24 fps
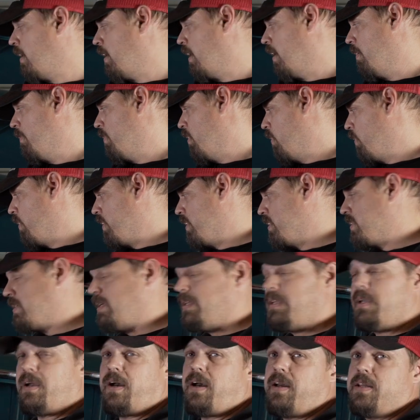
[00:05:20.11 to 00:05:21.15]
Um, but with
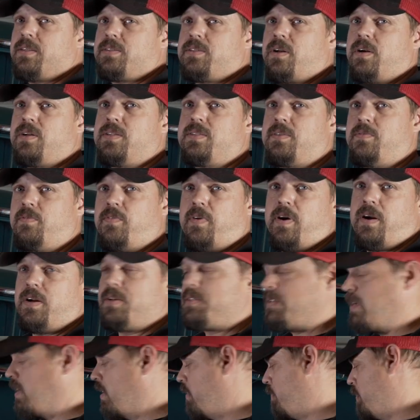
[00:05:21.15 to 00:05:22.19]
the CDI, it starts, it
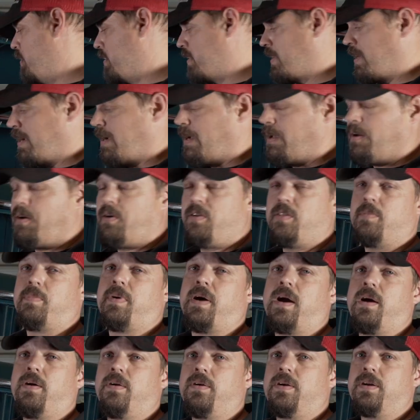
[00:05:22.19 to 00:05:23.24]
fires up, it's got all the
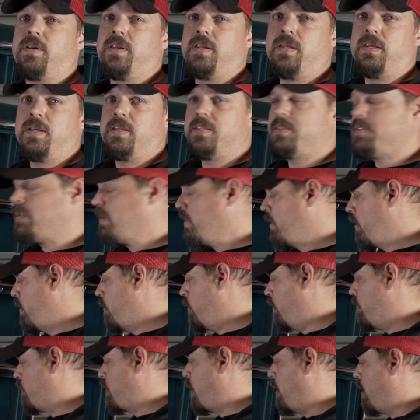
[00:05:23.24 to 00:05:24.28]
power it needs.
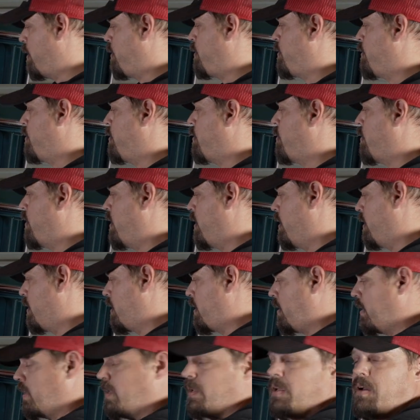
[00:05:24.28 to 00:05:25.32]
We've gone through and
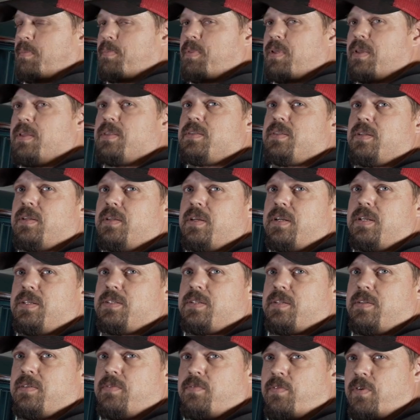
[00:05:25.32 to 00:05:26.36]
cleaned up the
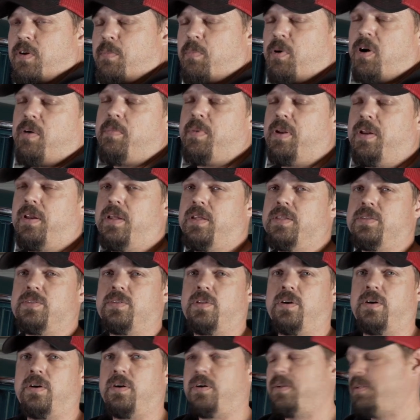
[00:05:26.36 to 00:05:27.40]
installation for a permanent
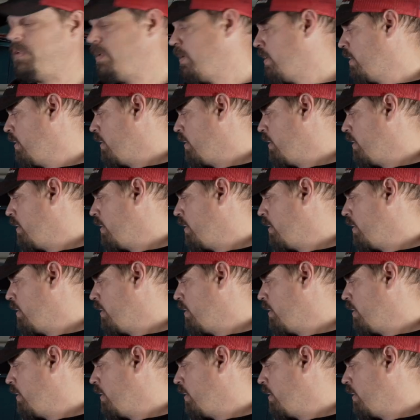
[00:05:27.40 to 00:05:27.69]
install.